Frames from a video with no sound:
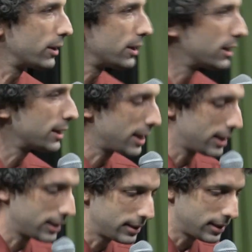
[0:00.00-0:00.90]
it
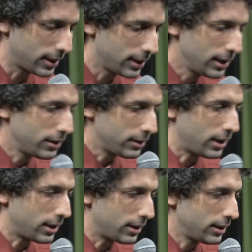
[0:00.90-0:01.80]
and
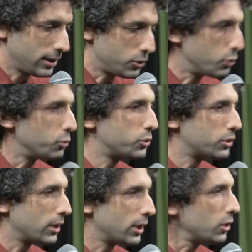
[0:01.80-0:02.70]

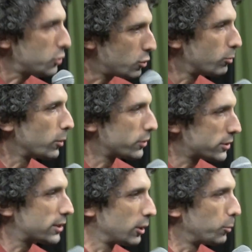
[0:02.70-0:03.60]
use humor to
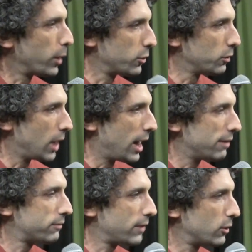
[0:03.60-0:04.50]
celebrate her
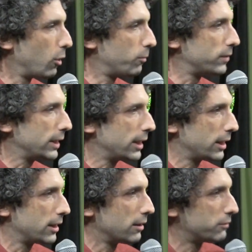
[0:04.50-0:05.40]
life, and hopefully
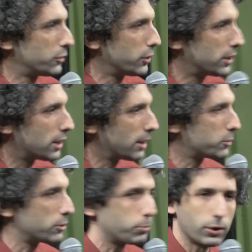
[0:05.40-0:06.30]
get enough good
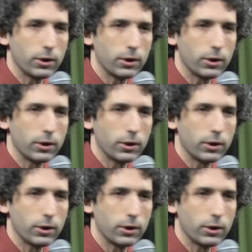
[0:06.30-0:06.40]
clips to put